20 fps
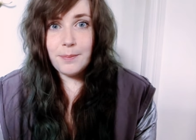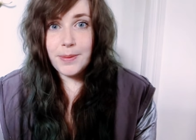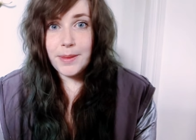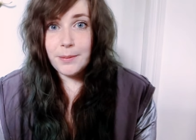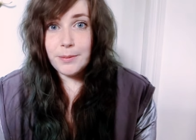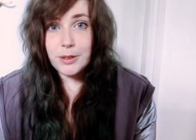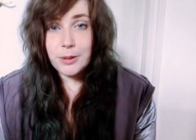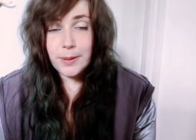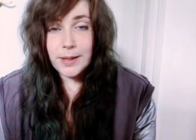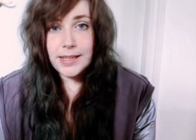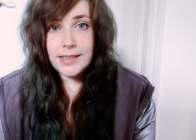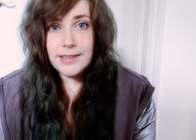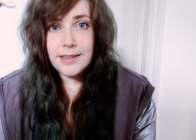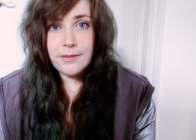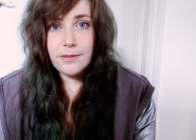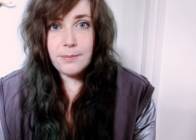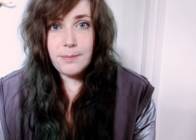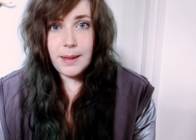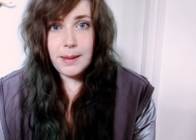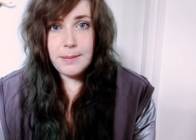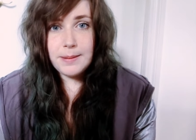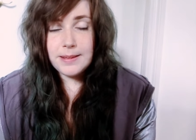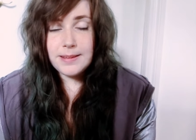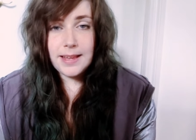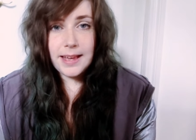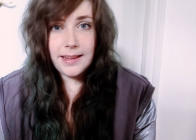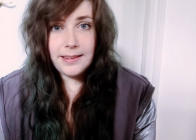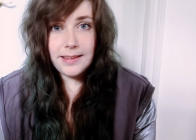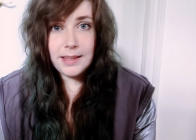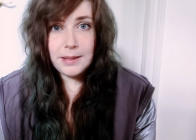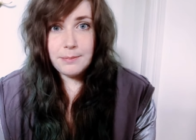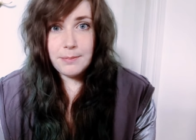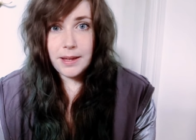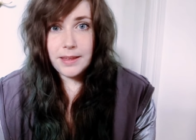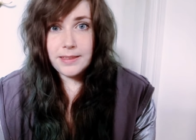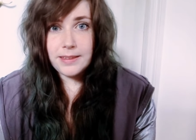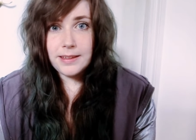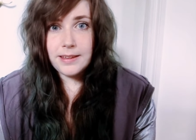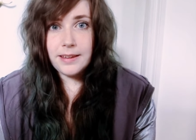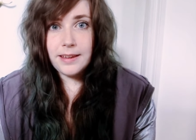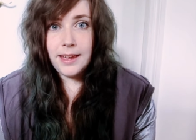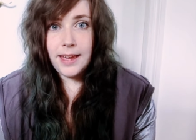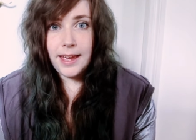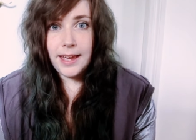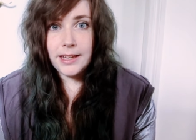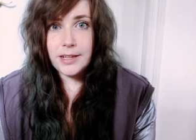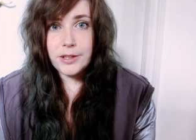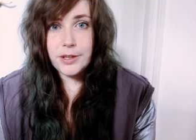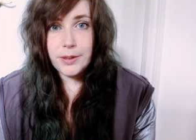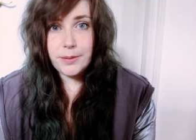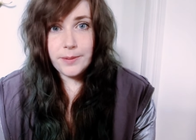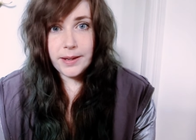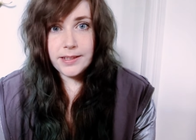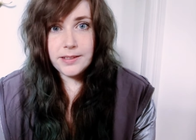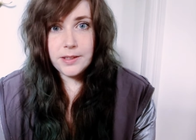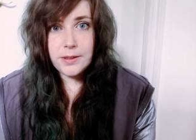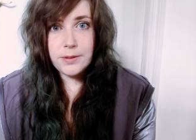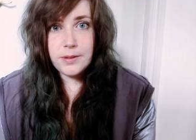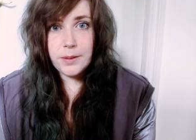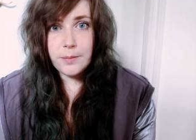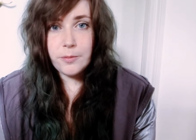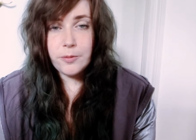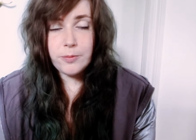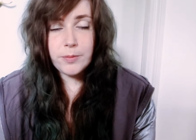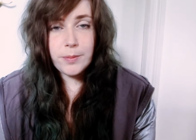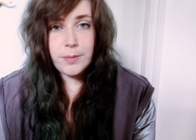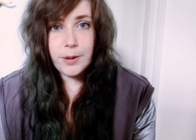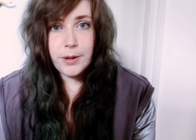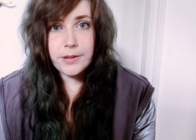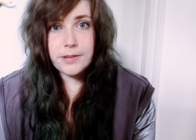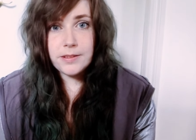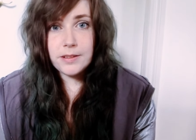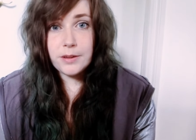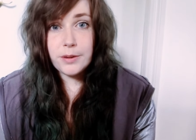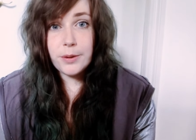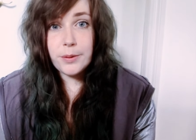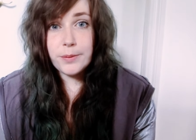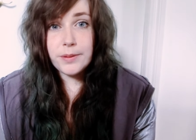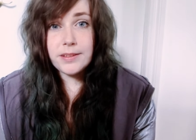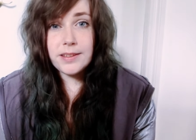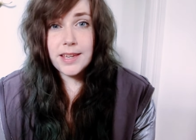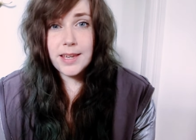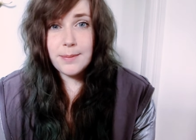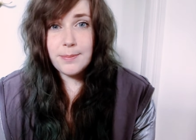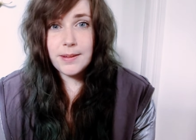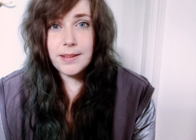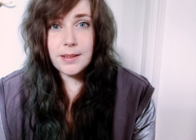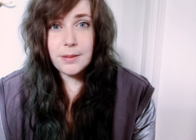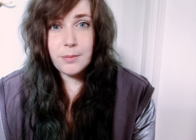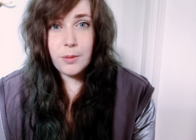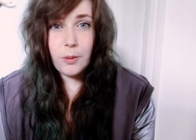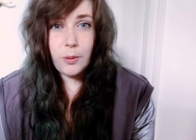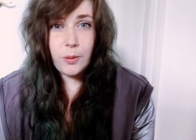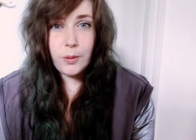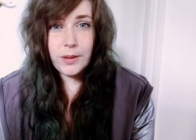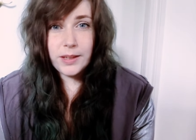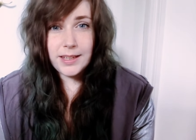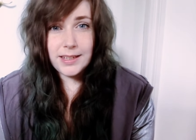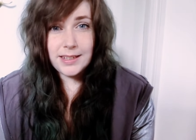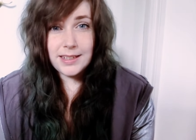There were 27 babies and their mother, and she'd rescued them from a person who was keeping them all in a